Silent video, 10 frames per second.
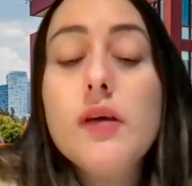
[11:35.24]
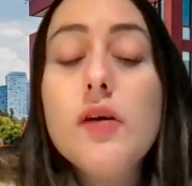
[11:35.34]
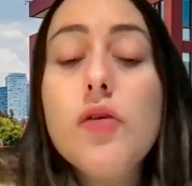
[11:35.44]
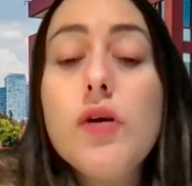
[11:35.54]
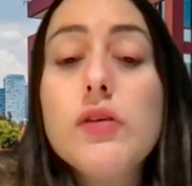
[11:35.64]

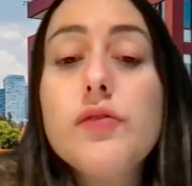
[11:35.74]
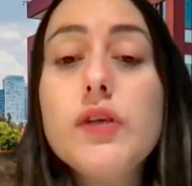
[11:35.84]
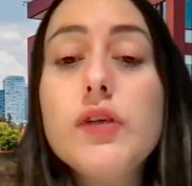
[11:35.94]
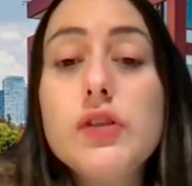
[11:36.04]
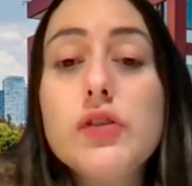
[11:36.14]
What
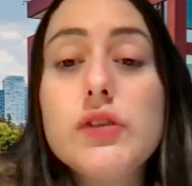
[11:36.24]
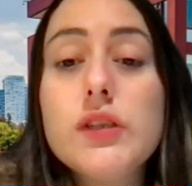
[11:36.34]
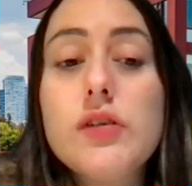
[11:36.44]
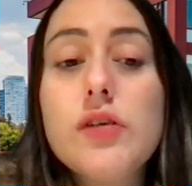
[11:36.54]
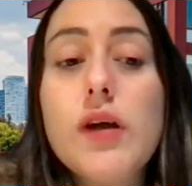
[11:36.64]
features
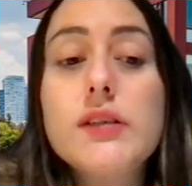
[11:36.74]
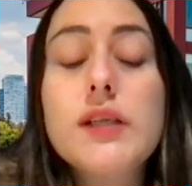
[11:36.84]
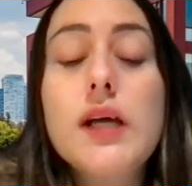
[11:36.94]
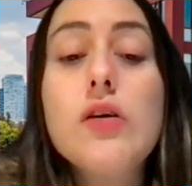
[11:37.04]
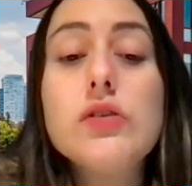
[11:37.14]
attracts
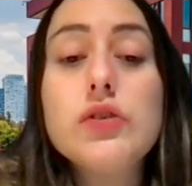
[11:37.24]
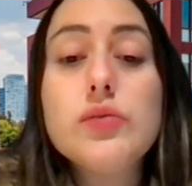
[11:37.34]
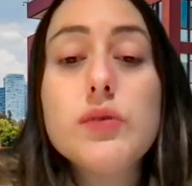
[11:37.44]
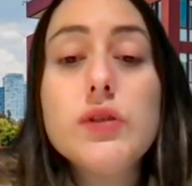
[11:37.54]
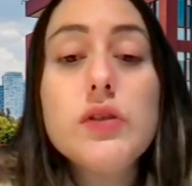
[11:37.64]
a
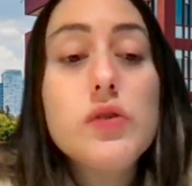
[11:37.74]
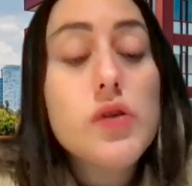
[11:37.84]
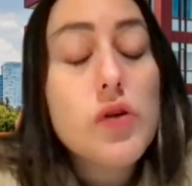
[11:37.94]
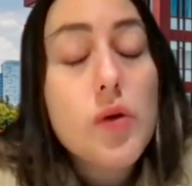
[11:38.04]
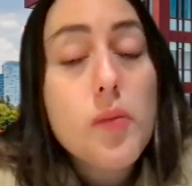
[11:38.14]
consumer to
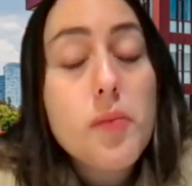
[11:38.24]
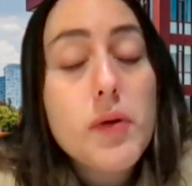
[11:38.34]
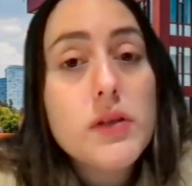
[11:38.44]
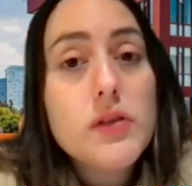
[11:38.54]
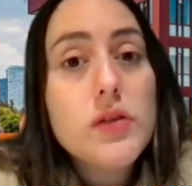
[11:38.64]
your
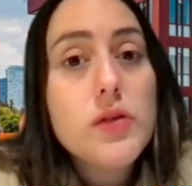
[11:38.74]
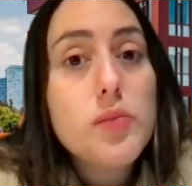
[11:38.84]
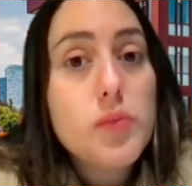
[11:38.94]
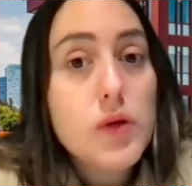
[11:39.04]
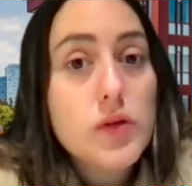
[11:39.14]
competitor
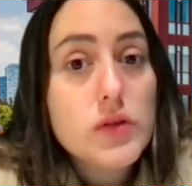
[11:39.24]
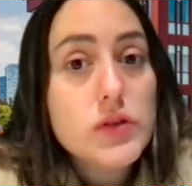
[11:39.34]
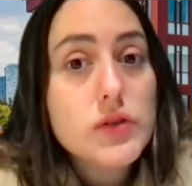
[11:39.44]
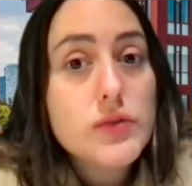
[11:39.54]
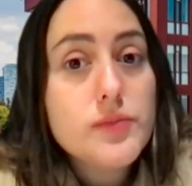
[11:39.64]

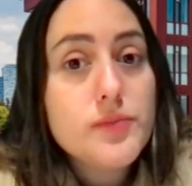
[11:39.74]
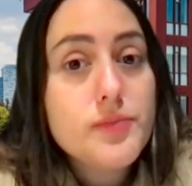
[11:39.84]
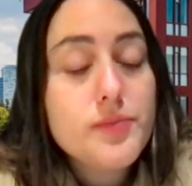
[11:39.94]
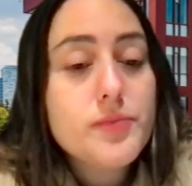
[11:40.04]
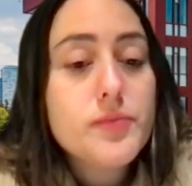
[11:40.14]
products?
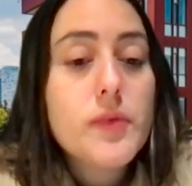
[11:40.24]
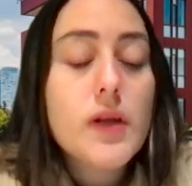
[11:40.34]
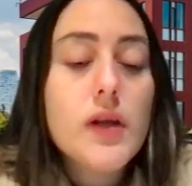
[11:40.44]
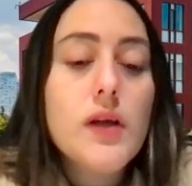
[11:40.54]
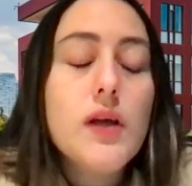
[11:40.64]

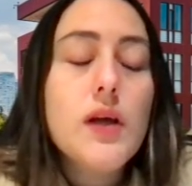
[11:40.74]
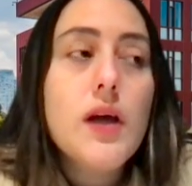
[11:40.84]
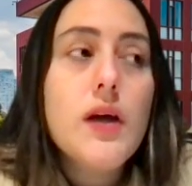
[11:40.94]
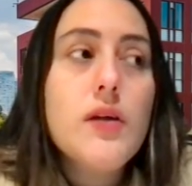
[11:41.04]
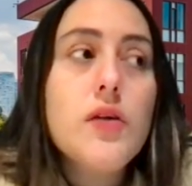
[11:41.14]

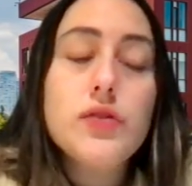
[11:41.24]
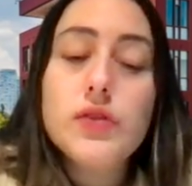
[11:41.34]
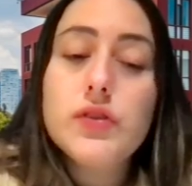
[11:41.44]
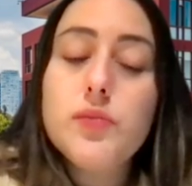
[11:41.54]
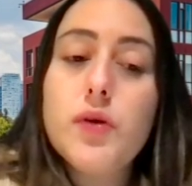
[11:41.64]
And also
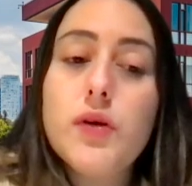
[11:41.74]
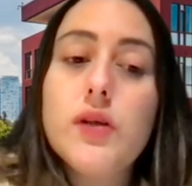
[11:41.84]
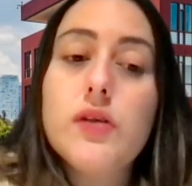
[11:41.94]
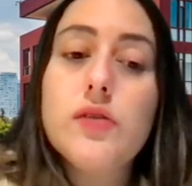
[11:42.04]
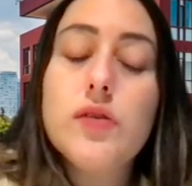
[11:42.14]
it's
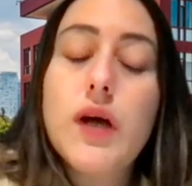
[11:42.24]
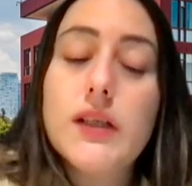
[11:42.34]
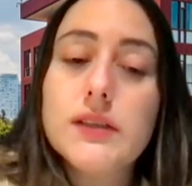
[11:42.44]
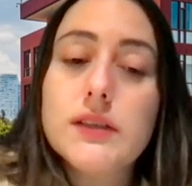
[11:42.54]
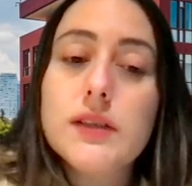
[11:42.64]
important to
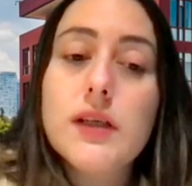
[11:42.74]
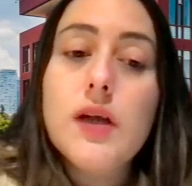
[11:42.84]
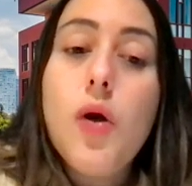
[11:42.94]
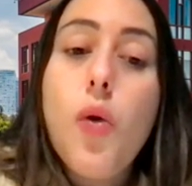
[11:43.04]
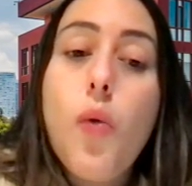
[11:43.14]
ask,
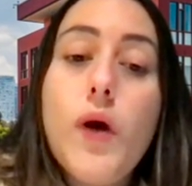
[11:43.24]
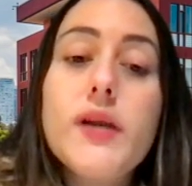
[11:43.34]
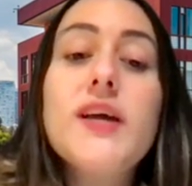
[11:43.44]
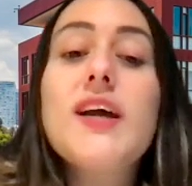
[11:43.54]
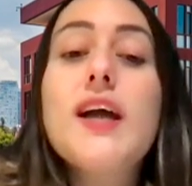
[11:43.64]
what
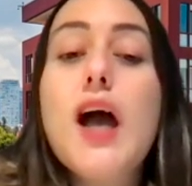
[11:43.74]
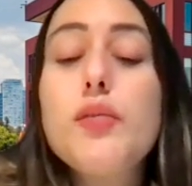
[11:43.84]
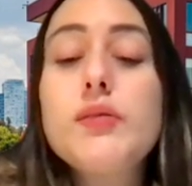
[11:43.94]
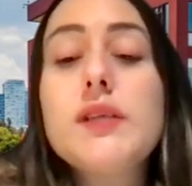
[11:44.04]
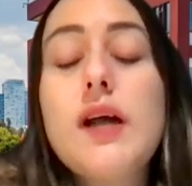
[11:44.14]

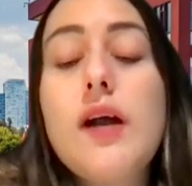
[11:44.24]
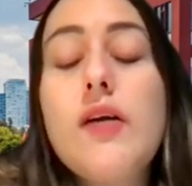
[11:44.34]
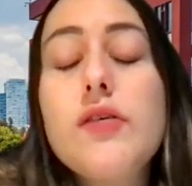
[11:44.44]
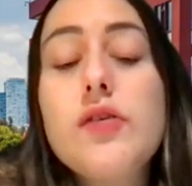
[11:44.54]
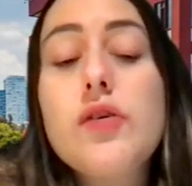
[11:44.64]
gaps are
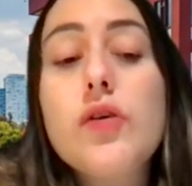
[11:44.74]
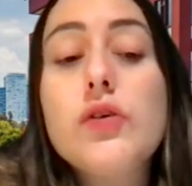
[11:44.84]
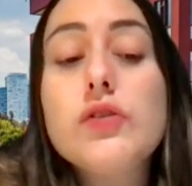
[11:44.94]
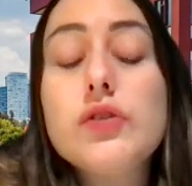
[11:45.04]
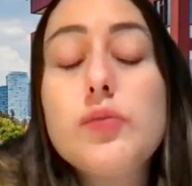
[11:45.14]
your
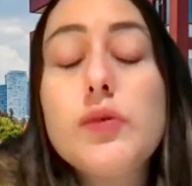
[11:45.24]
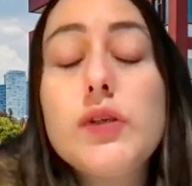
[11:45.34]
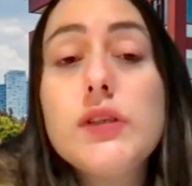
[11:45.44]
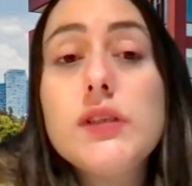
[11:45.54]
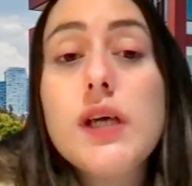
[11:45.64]

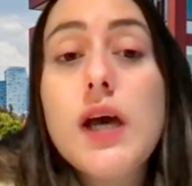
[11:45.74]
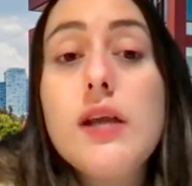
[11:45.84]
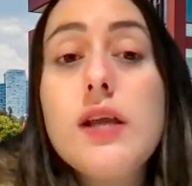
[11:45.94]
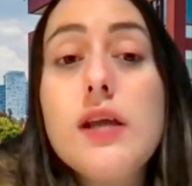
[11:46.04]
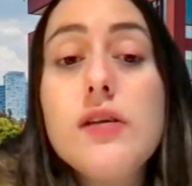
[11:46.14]
consumers
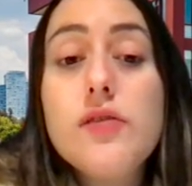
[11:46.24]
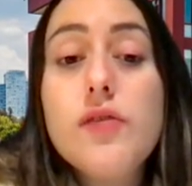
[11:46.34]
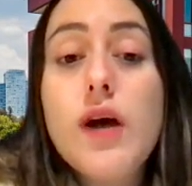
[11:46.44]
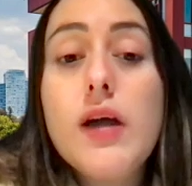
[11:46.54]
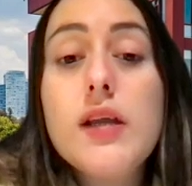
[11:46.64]

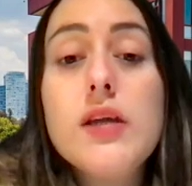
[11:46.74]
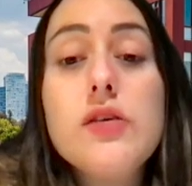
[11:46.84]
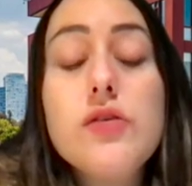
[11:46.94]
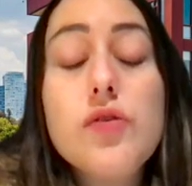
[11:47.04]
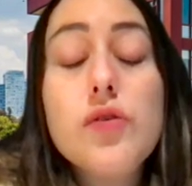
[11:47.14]
identifying
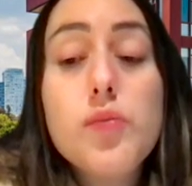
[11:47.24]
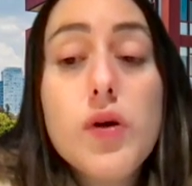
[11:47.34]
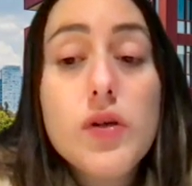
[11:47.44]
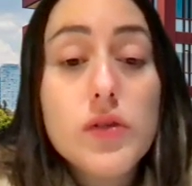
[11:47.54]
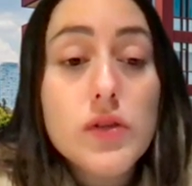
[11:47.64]
in your
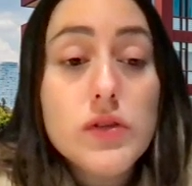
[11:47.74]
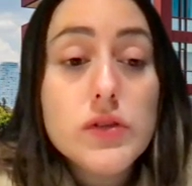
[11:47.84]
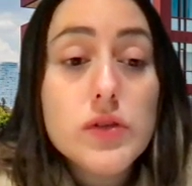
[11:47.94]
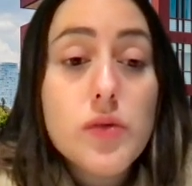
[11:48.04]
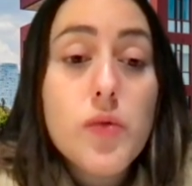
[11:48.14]
products
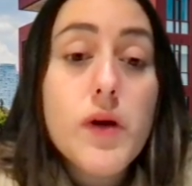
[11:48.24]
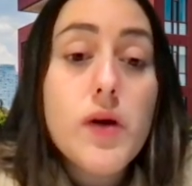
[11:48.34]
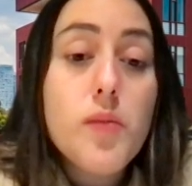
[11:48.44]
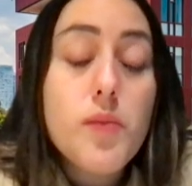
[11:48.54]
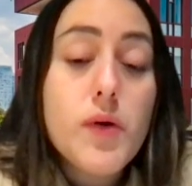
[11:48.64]
when
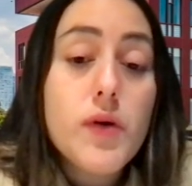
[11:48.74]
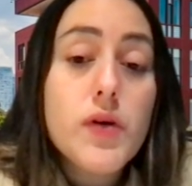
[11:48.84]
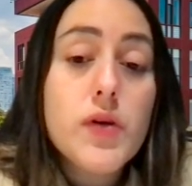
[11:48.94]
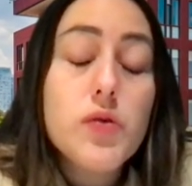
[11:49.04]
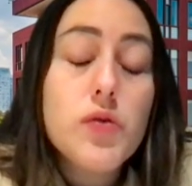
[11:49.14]

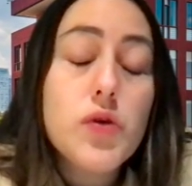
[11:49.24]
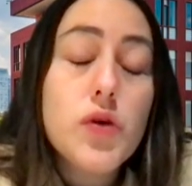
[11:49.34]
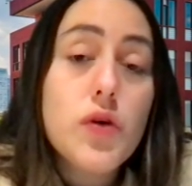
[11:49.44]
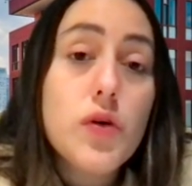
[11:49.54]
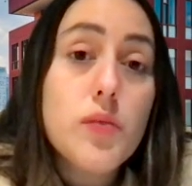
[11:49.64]
compared to
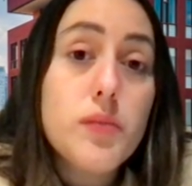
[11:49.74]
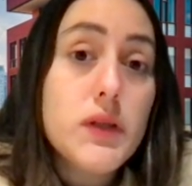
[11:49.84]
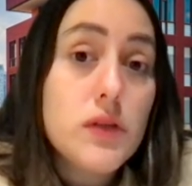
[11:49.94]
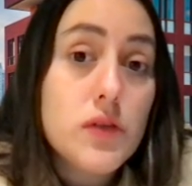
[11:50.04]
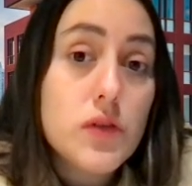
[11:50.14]
your
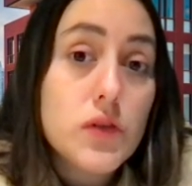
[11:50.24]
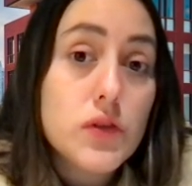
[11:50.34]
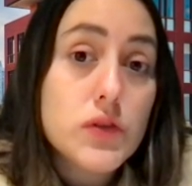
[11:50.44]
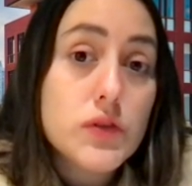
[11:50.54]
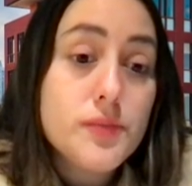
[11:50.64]
competitors?